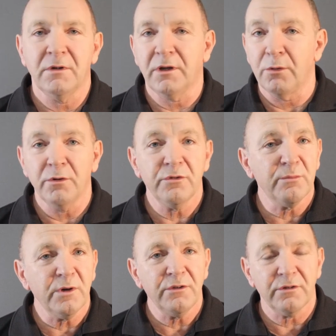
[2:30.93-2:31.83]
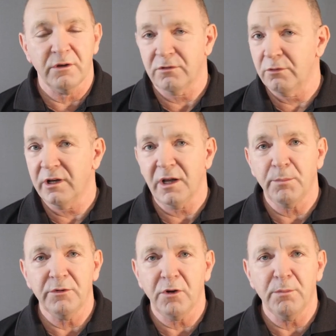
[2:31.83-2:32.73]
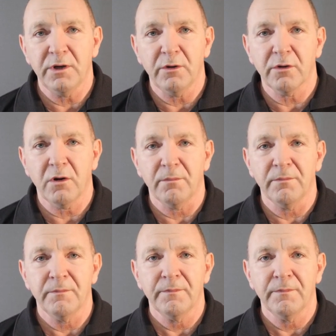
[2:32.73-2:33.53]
go do some research, look it up at Dolby.com.